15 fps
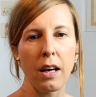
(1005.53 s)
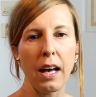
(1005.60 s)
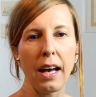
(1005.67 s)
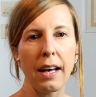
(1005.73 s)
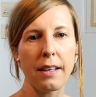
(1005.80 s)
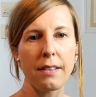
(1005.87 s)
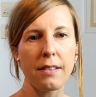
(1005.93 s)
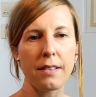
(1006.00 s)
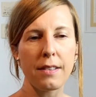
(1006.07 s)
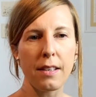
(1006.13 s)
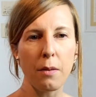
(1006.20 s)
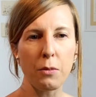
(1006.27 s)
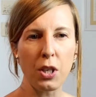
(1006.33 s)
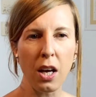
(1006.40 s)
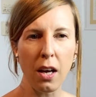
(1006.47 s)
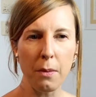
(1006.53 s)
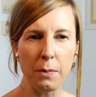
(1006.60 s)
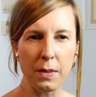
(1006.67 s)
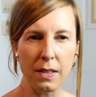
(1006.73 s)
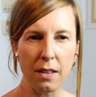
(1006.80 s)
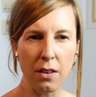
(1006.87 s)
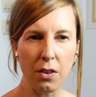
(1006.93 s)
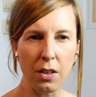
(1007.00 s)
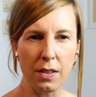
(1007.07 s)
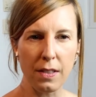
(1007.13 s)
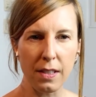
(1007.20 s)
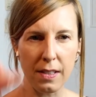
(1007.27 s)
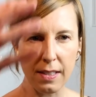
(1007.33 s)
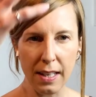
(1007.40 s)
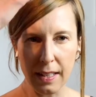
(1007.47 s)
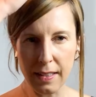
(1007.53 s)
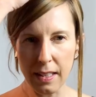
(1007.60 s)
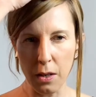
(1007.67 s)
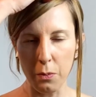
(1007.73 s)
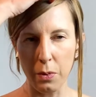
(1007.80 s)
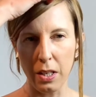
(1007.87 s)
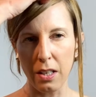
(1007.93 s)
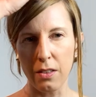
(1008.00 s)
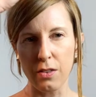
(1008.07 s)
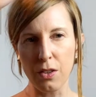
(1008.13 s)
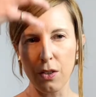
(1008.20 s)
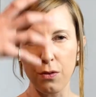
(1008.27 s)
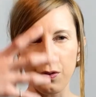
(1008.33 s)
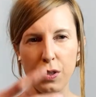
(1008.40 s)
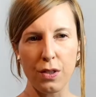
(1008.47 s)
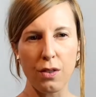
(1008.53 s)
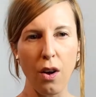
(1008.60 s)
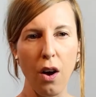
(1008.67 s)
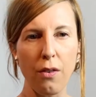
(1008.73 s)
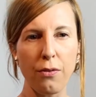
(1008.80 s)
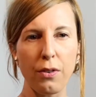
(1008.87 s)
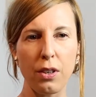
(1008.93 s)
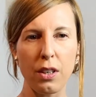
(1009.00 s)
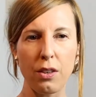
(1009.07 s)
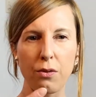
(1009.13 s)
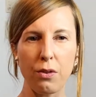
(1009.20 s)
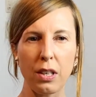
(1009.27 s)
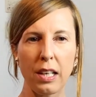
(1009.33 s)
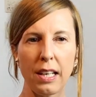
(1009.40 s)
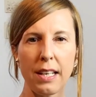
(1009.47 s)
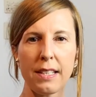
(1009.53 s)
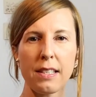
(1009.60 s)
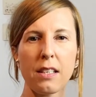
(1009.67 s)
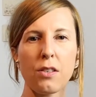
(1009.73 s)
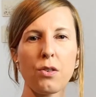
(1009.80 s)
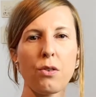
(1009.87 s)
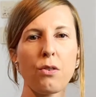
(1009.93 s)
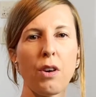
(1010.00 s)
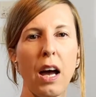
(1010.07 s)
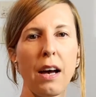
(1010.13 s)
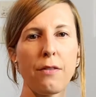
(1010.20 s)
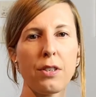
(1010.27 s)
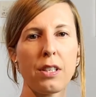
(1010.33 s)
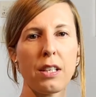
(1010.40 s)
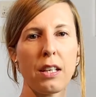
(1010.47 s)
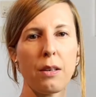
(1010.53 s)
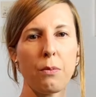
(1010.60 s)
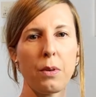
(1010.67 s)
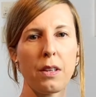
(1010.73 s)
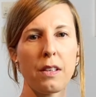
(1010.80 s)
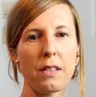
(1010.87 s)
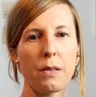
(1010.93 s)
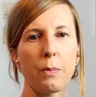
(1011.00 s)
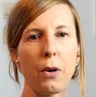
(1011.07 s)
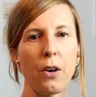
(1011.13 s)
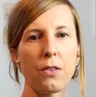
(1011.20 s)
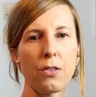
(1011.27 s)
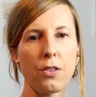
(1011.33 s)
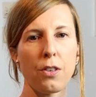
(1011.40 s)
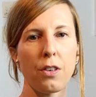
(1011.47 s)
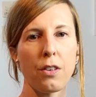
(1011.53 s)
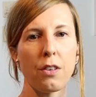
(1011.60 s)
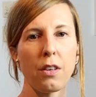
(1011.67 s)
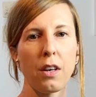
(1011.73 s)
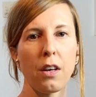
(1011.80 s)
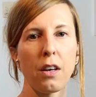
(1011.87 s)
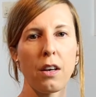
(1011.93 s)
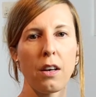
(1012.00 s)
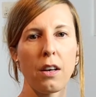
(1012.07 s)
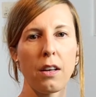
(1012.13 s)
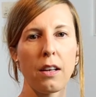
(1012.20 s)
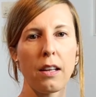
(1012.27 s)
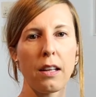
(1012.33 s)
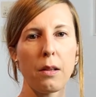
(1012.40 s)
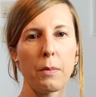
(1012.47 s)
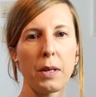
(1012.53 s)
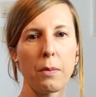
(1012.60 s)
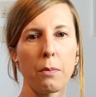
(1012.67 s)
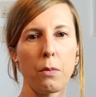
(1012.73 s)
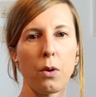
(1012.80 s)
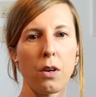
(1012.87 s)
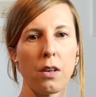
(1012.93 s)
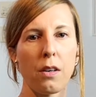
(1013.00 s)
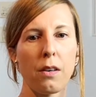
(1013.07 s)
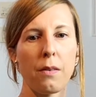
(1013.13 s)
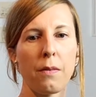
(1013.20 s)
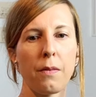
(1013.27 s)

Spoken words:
And sometimes there is a sense that we can sort of soften and release into gravity with this posture a little bit more.